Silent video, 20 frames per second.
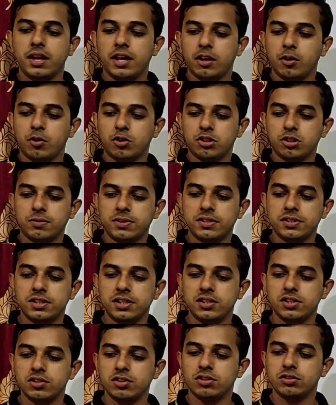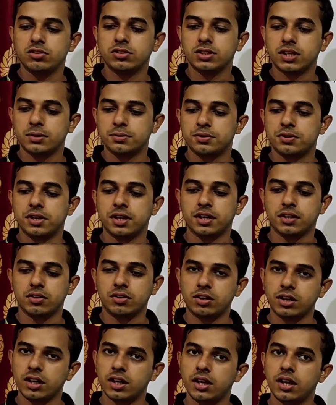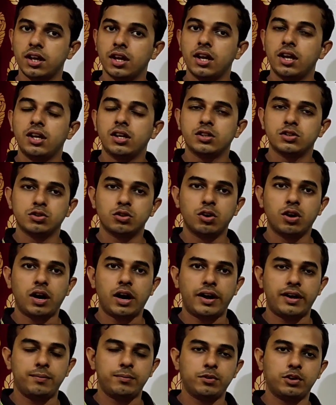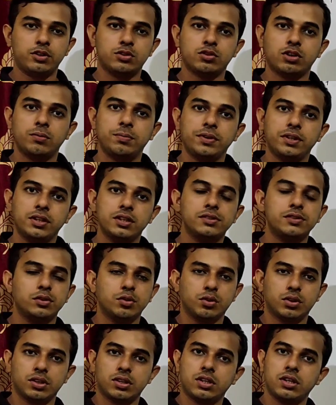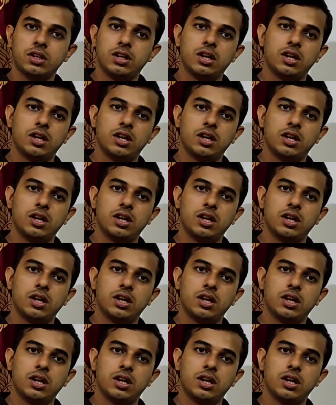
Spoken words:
In question number 6 is also subtract. Okay, so I am not solving this. You can